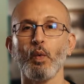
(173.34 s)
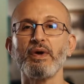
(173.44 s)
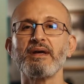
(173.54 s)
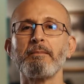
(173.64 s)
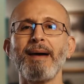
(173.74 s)

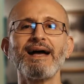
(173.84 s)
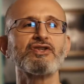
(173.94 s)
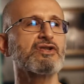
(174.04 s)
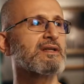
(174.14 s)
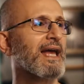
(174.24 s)
We
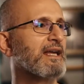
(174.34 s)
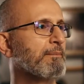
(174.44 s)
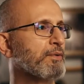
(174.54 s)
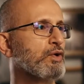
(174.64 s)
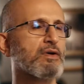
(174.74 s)
imagine
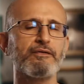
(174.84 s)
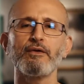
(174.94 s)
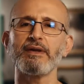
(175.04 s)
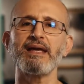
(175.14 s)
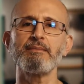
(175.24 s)
a
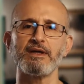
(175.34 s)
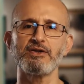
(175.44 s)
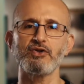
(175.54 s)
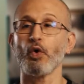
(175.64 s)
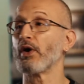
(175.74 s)
beautiful
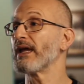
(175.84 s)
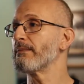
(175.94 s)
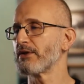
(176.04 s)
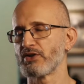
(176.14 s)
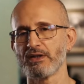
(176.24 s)
image or
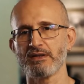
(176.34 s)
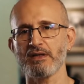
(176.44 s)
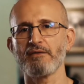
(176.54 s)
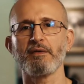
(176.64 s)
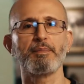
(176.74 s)

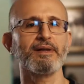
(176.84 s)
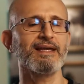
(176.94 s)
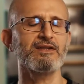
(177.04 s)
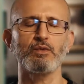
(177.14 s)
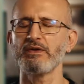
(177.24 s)
images of a
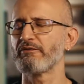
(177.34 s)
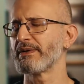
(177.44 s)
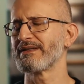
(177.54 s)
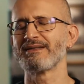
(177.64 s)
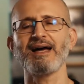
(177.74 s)
place we've
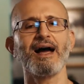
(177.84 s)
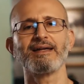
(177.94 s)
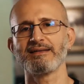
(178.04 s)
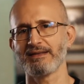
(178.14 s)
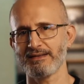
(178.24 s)
been
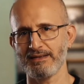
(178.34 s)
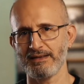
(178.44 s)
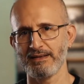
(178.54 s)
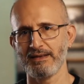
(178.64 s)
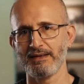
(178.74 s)
dying to
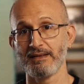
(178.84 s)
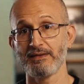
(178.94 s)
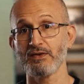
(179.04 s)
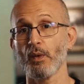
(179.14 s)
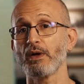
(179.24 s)
see.
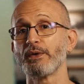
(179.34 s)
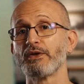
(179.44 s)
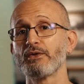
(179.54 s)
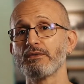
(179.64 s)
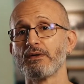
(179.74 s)
So what do we
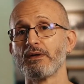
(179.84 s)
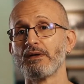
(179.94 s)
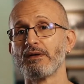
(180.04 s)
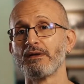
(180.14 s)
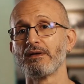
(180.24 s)
do?
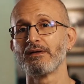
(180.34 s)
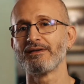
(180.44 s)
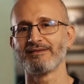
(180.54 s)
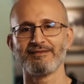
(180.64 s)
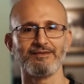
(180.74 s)

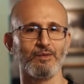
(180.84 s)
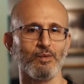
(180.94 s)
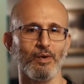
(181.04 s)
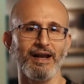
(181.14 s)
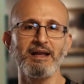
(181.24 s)
What